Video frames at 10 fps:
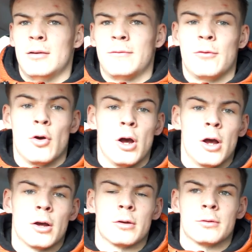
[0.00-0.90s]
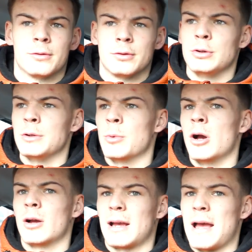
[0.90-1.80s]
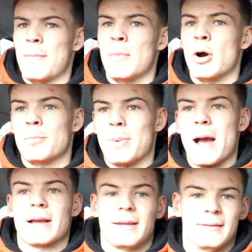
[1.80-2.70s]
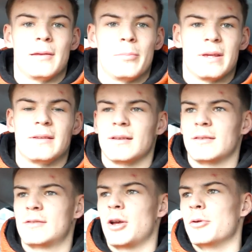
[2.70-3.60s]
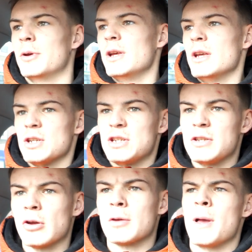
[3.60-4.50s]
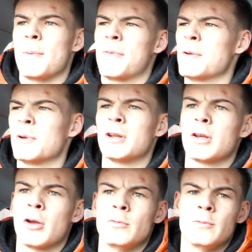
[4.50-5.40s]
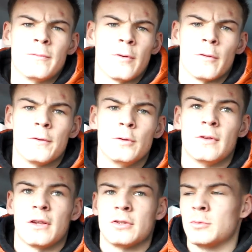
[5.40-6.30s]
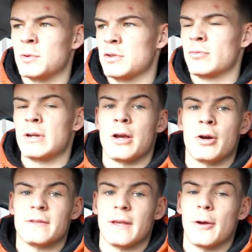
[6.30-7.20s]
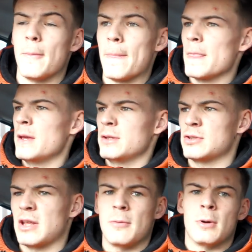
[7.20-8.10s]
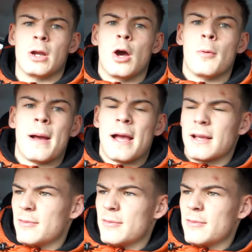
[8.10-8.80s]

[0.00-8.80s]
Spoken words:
for her uni work, and my back is in pieces, so she's hooking me up. I think I'm going to go for a few sessions, which is really ideal, just help my lower back